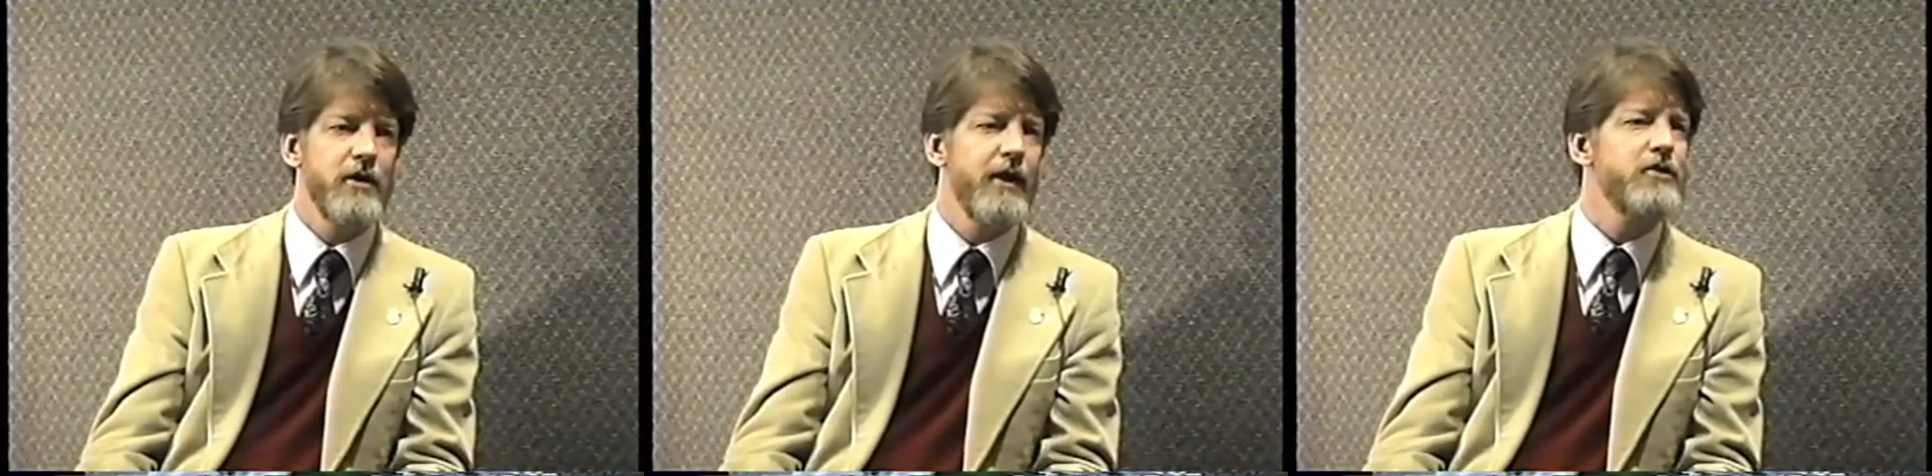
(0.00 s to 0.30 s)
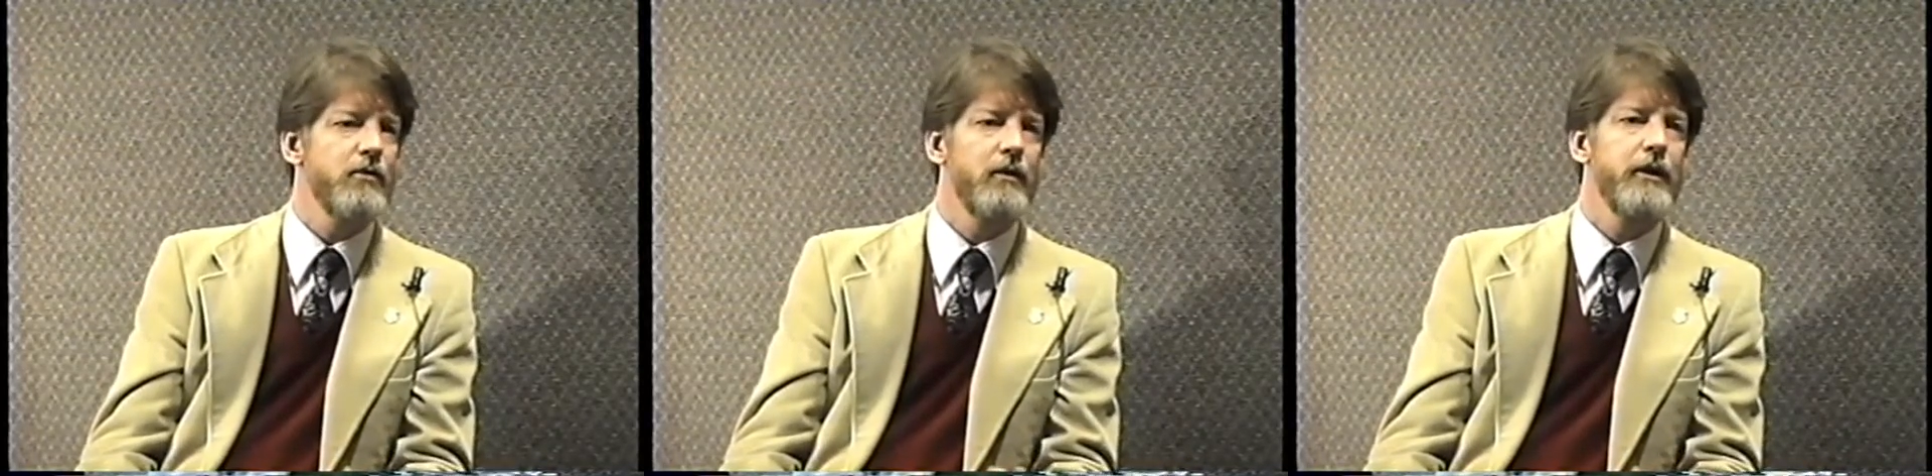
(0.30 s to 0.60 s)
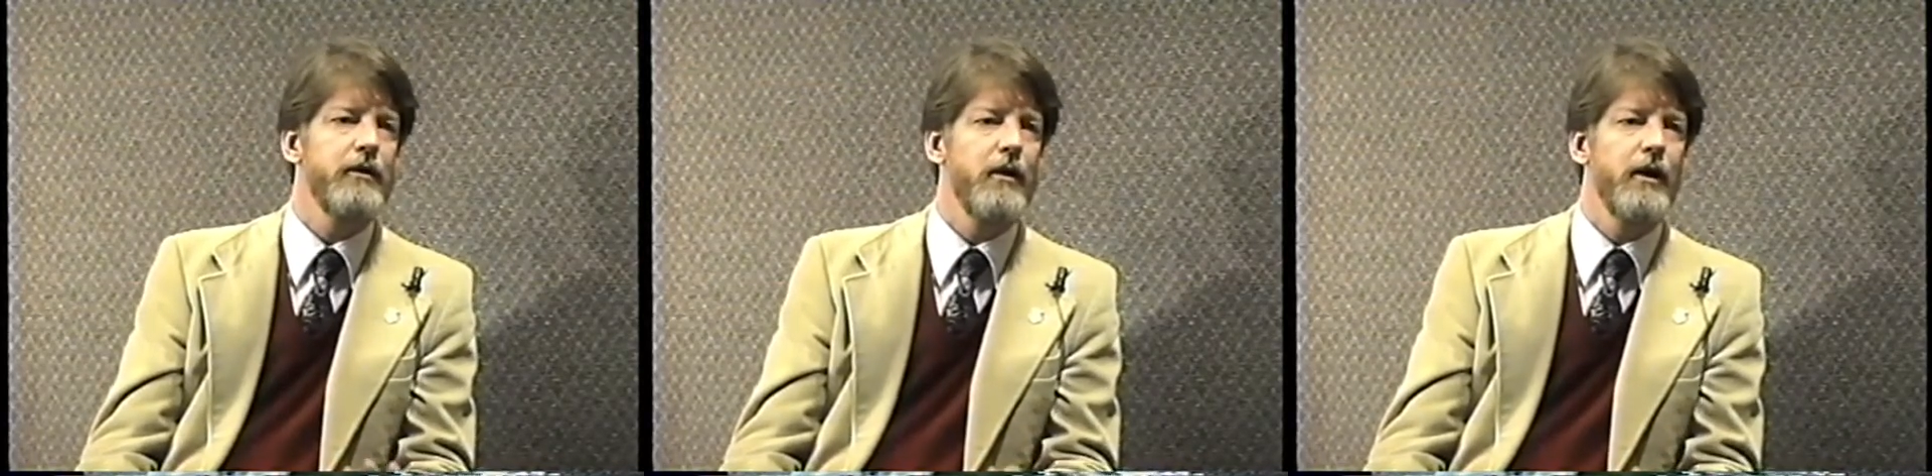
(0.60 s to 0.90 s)
So that's
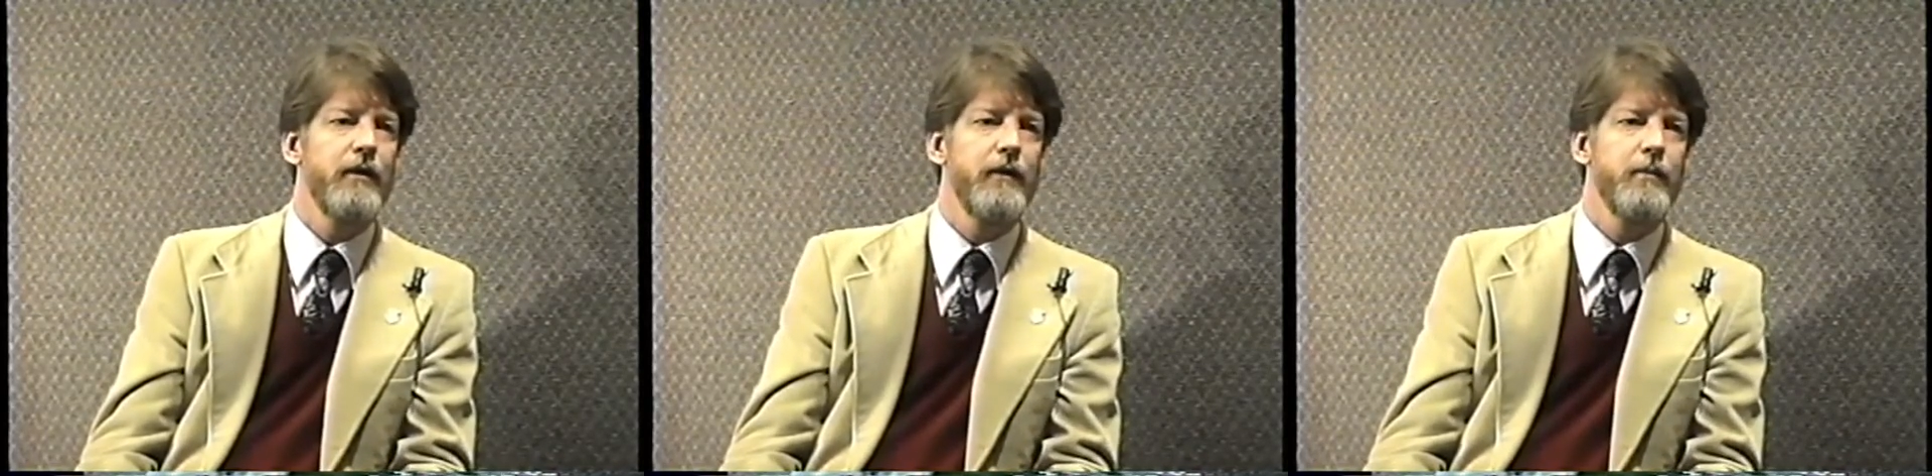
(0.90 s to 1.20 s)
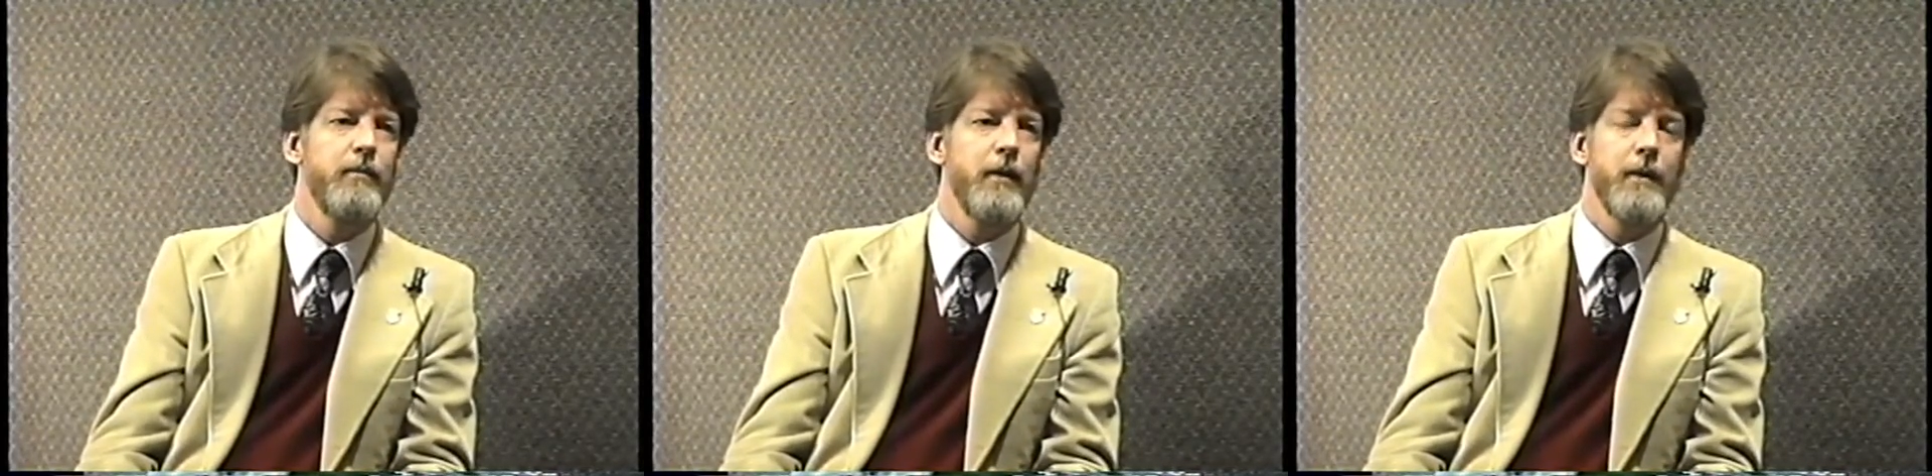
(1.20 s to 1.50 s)
really the